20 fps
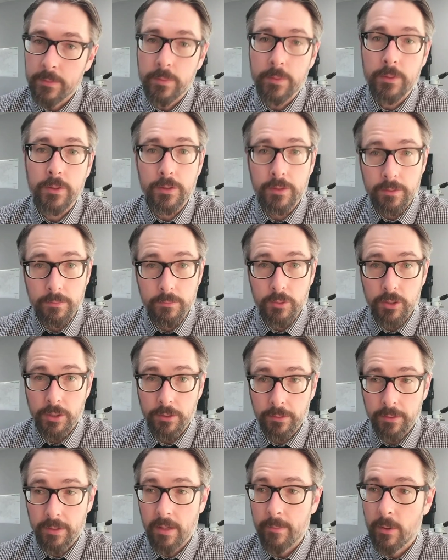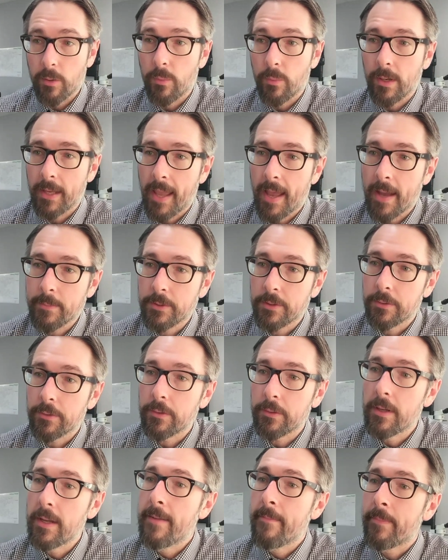which is generally about one capsule,